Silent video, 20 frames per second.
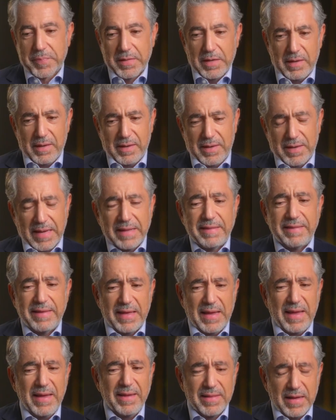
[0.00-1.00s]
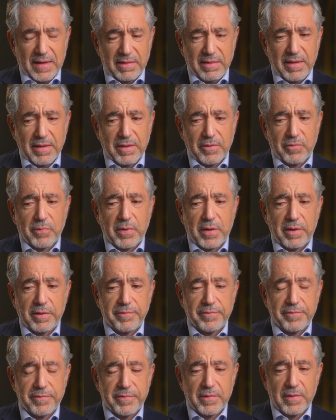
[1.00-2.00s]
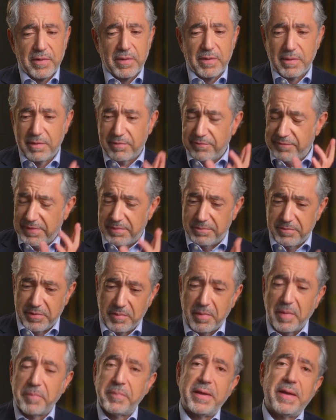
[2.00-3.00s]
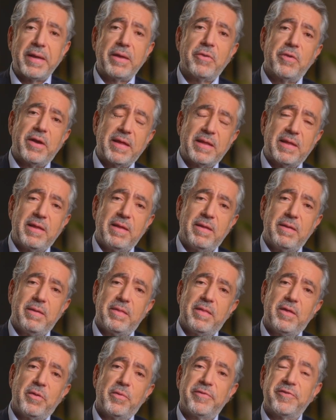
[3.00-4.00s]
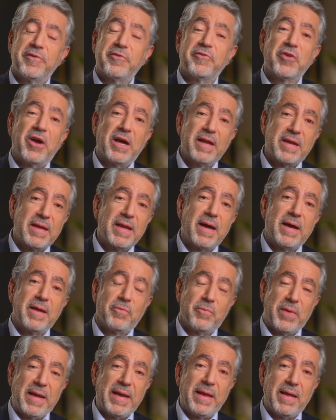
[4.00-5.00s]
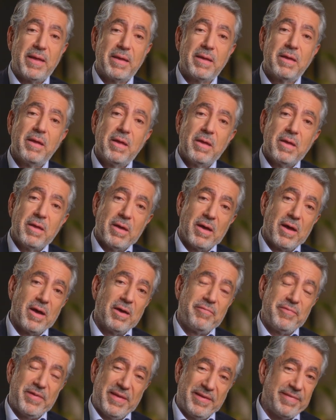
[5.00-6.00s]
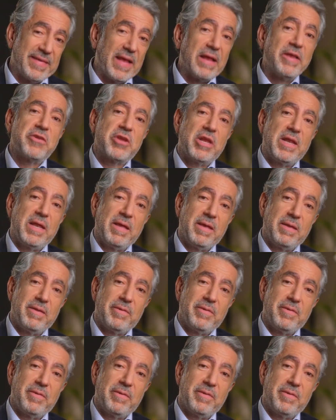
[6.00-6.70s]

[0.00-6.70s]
In 98, I think it was, if I remember it correctly, there was a shotgun wedding of essentially